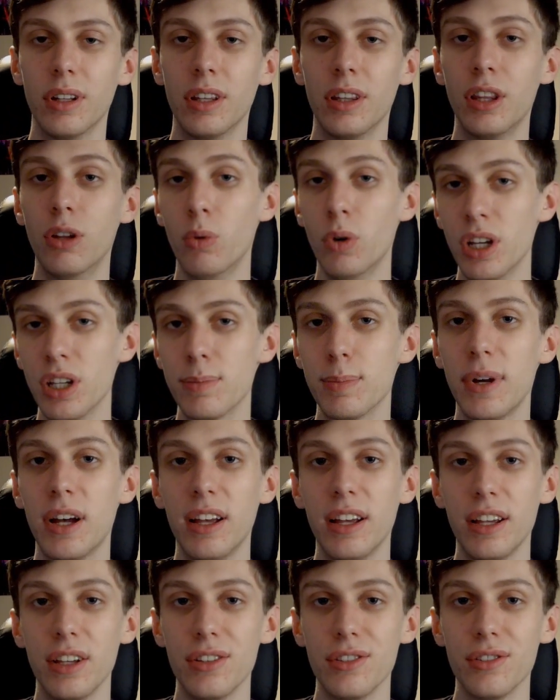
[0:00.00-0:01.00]
And the worst
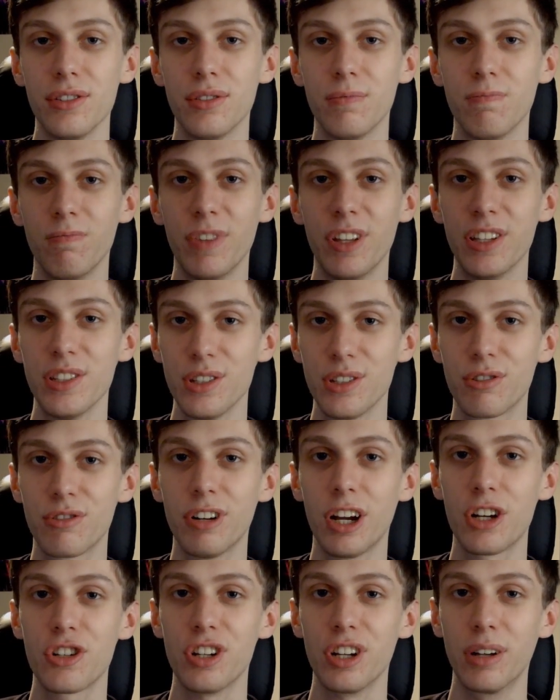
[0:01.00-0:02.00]
part is, this is
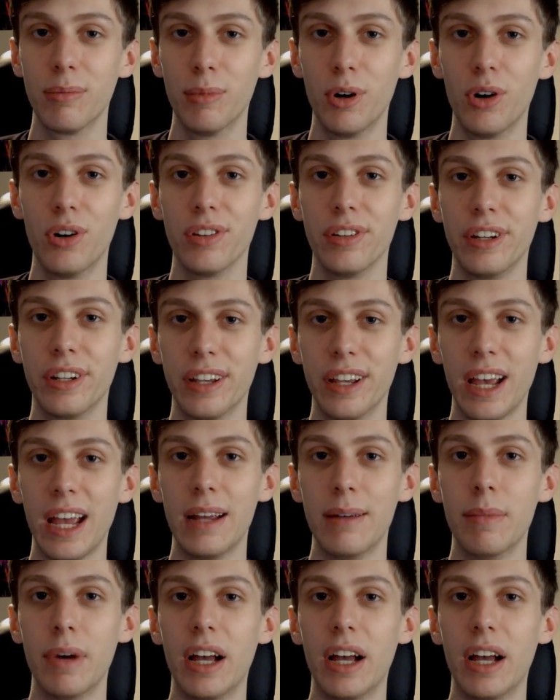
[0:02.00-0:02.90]
crashing more than a game